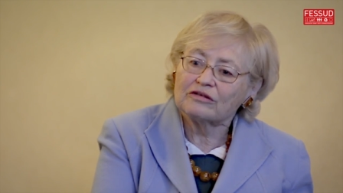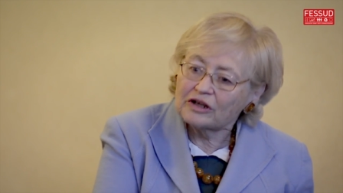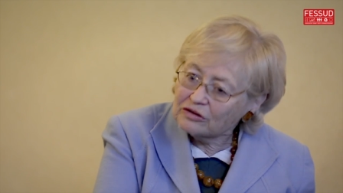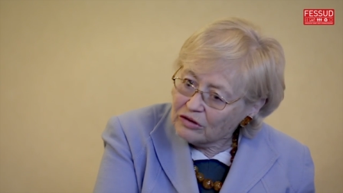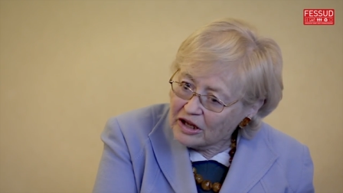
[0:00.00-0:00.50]

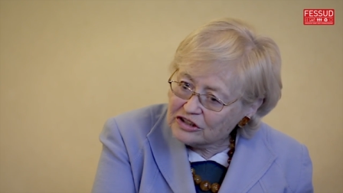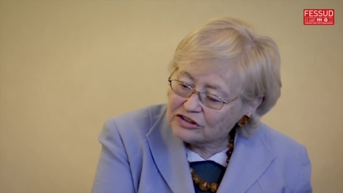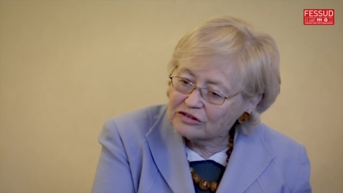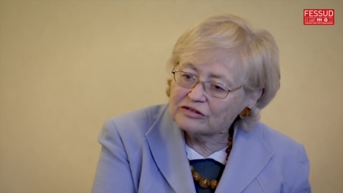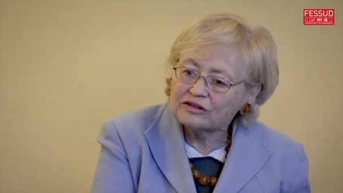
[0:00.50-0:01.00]

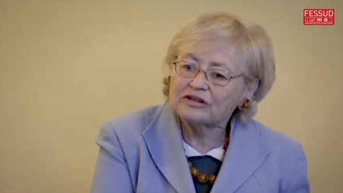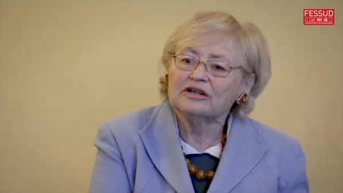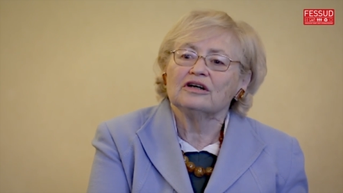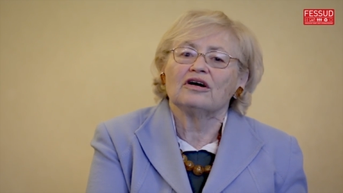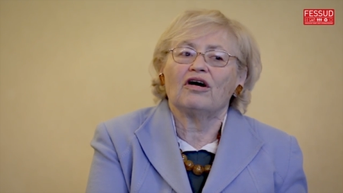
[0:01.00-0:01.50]
regulation of the
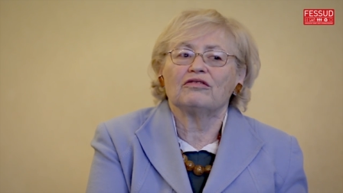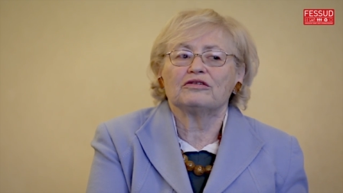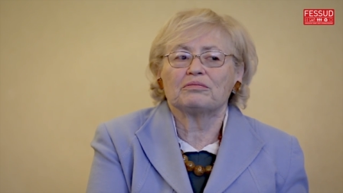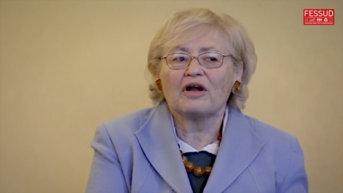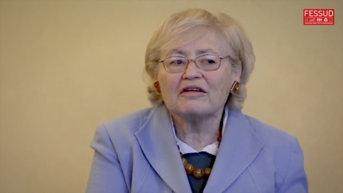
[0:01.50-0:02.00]
of
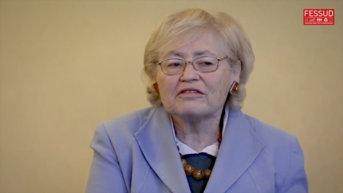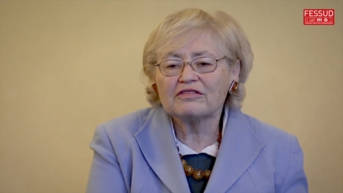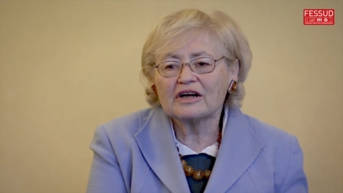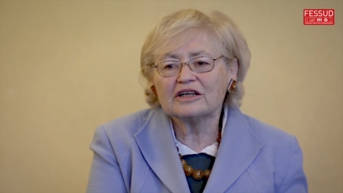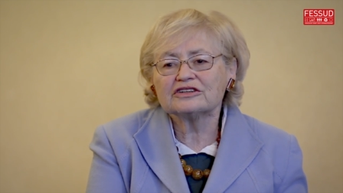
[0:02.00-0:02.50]
the private
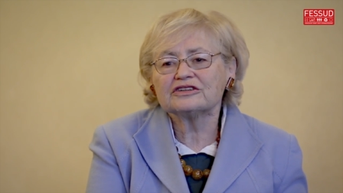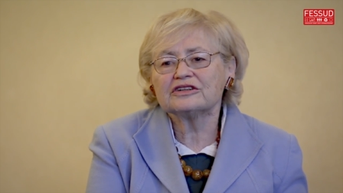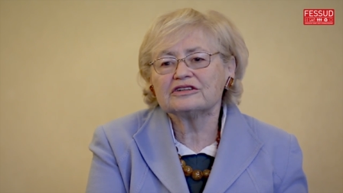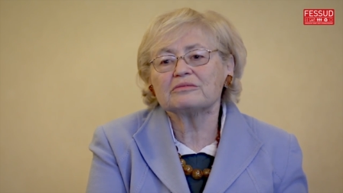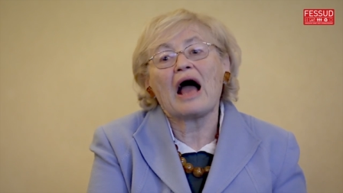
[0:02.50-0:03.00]
financial
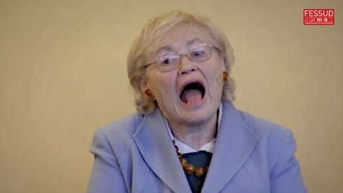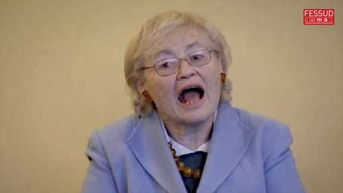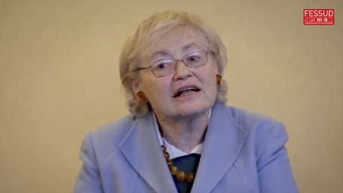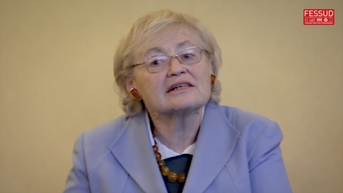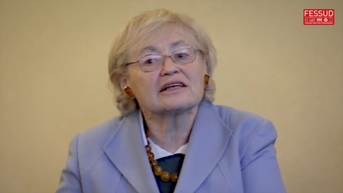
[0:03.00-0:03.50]
system
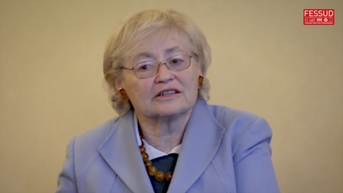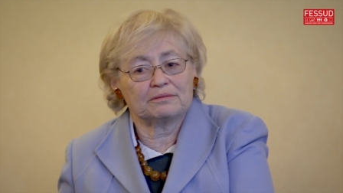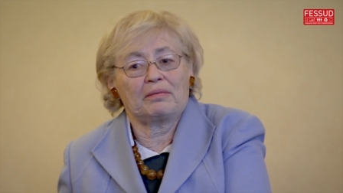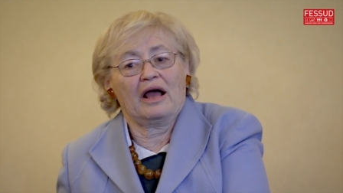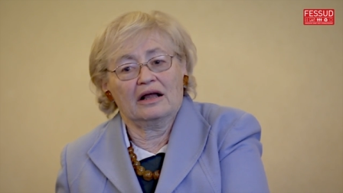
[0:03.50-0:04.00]
and
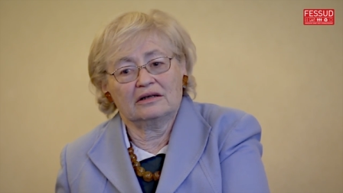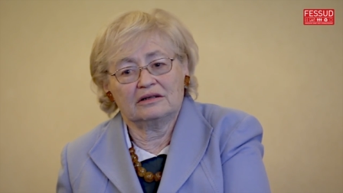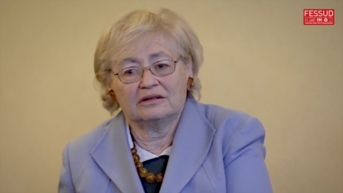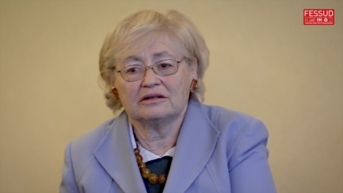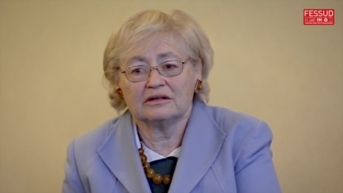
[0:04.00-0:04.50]

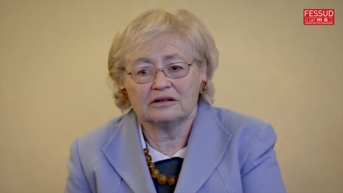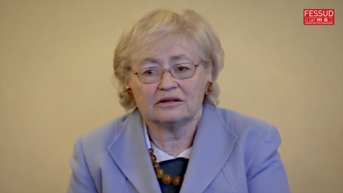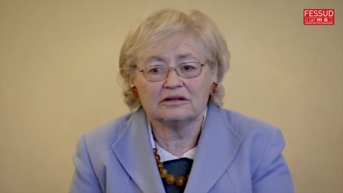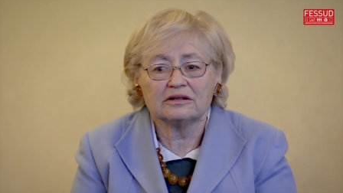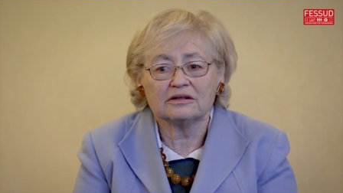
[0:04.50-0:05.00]
expand uh,
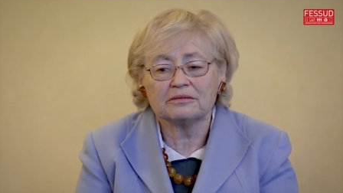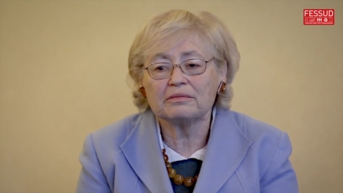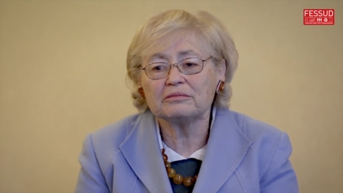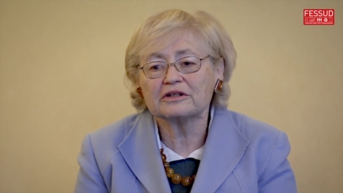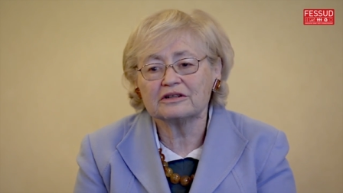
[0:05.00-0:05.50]
the, the
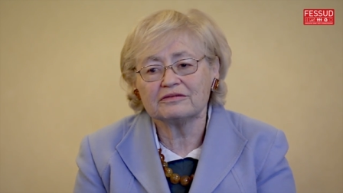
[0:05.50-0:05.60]
public